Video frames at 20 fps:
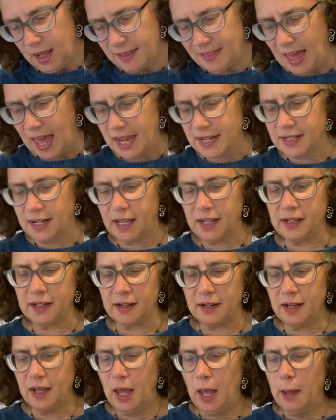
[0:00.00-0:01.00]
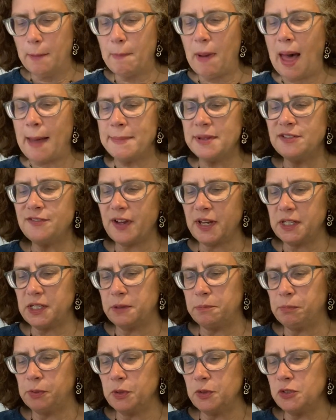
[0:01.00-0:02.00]
That night, Mom
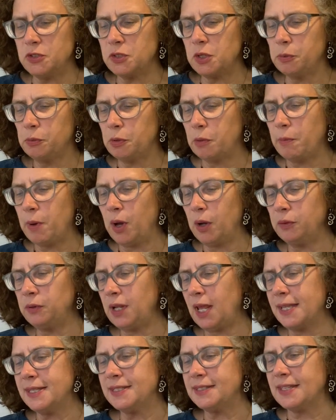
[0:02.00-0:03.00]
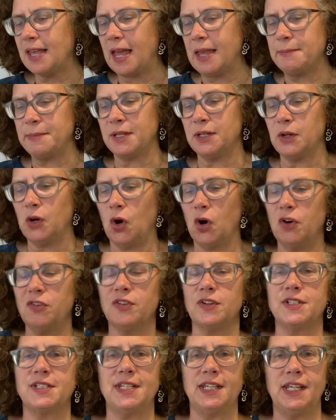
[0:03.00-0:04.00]
invited Bruce, Ramon, and Simon
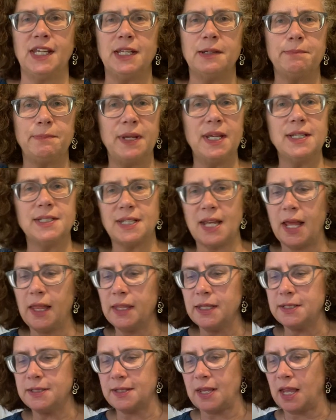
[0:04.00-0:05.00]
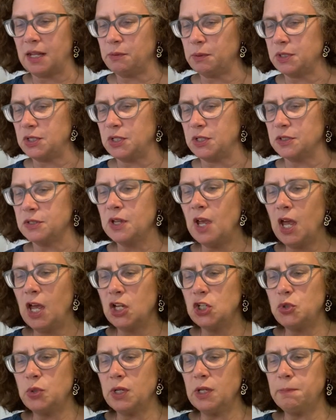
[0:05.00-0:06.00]
over to eat big deli sandwiches,
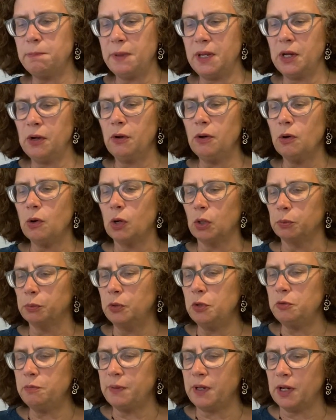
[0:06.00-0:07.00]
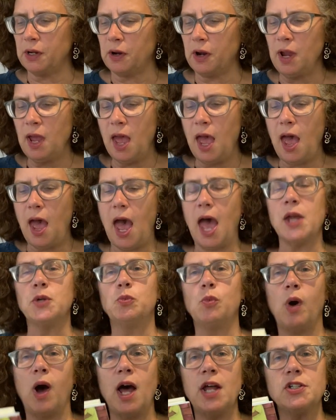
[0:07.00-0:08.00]
drink beer or root beer,
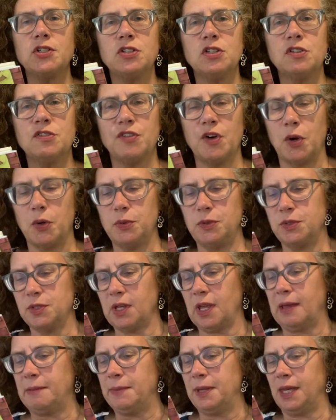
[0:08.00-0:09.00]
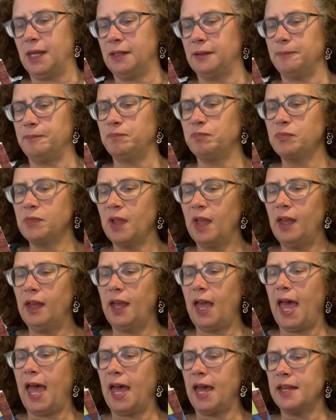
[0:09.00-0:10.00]
and watch the votes come in.
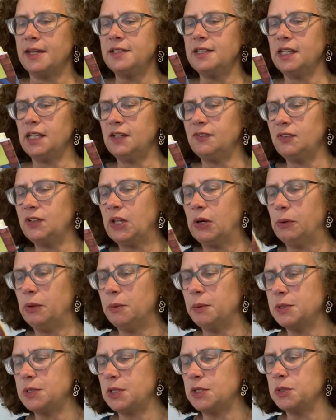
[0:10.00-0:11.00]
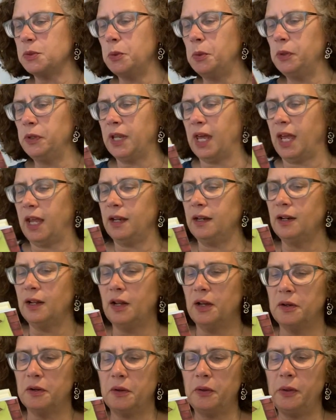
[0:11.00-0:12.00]
And even though it was a school night,
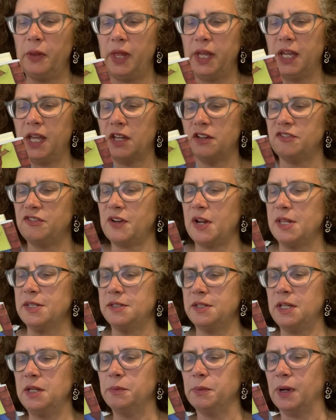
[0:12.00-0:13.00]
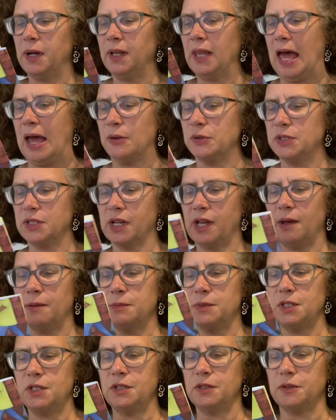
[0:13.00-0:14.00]
Oleg and Francine were allowed to
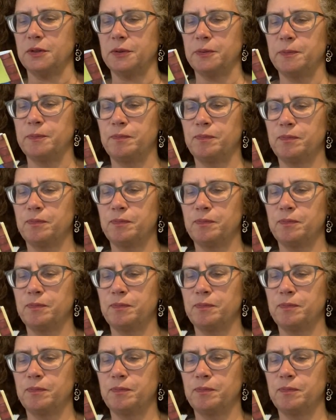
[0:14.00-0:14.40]
come too.